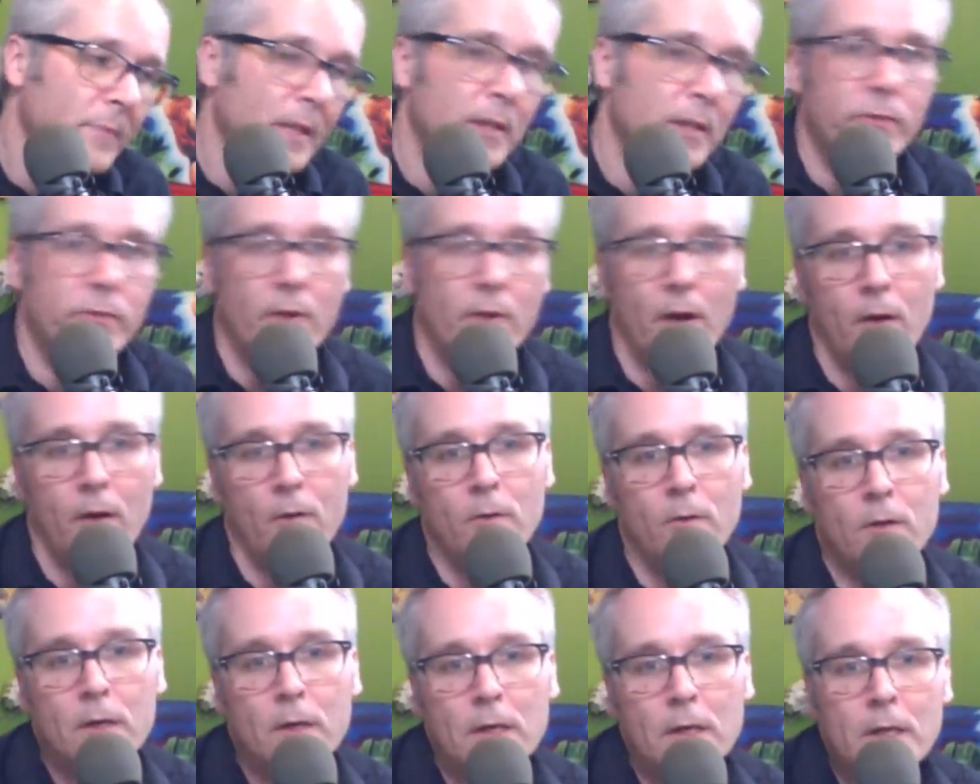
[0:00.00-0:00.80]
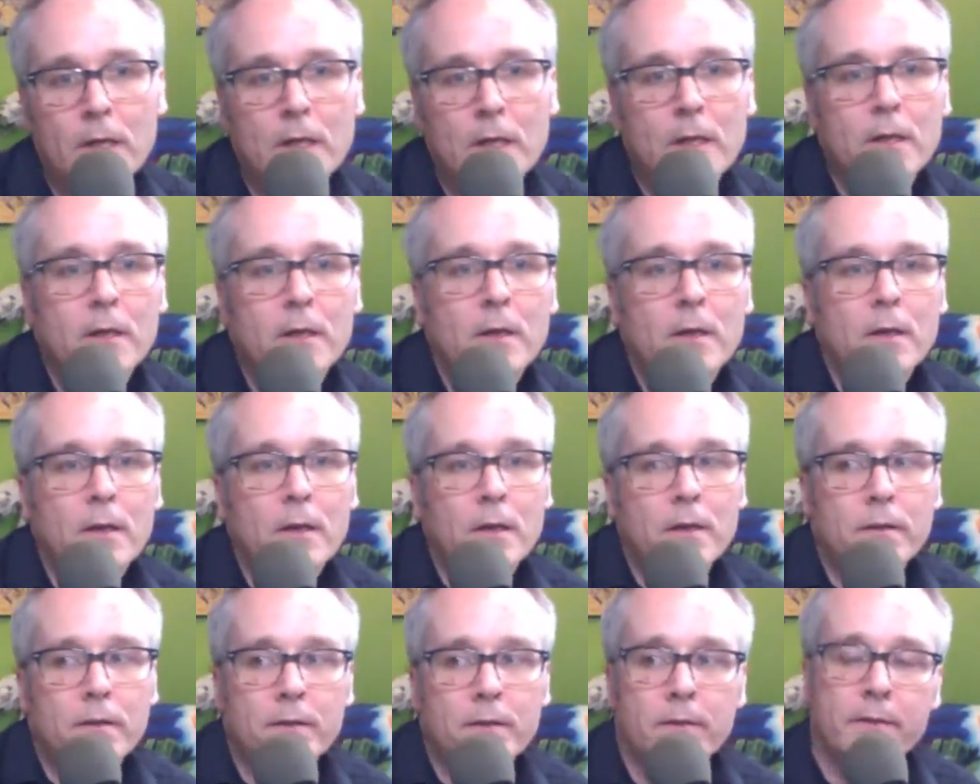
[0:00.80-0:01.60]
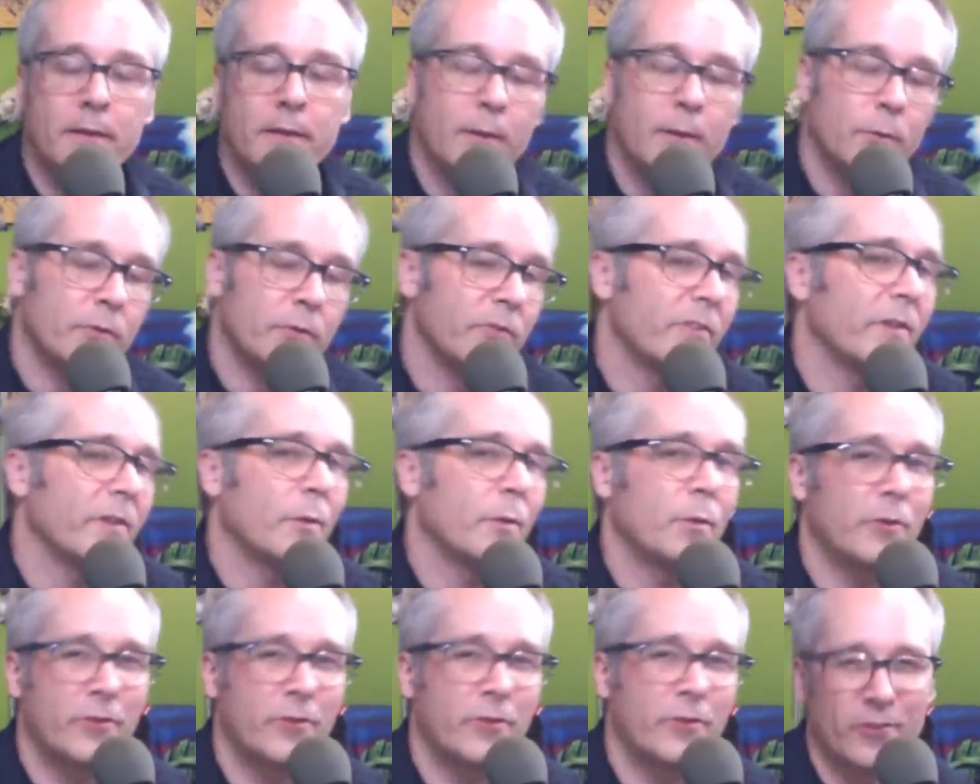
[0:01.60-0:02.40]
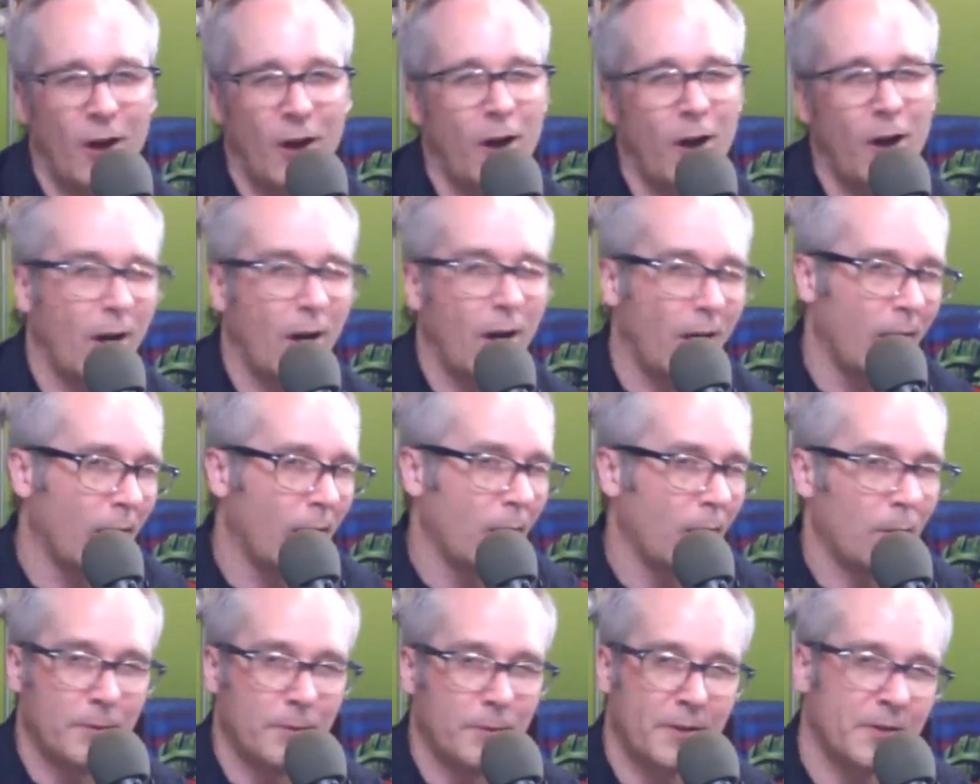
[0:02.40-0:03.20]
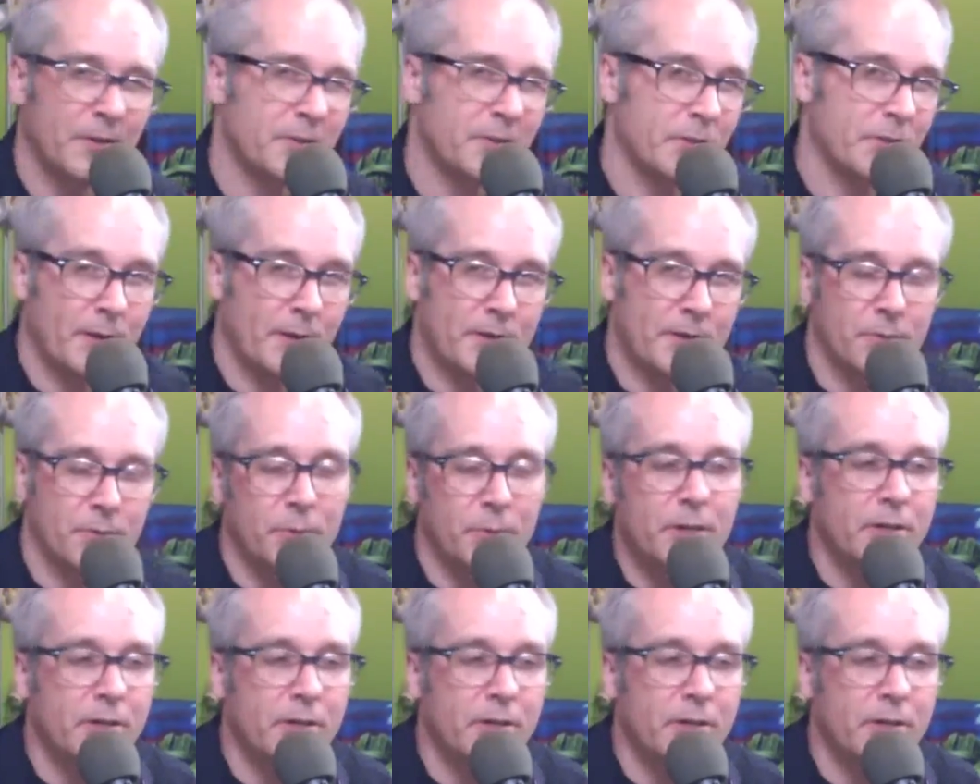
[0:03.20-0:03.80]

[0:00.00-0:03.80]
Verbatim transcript: So hmm. there was there was some consideration.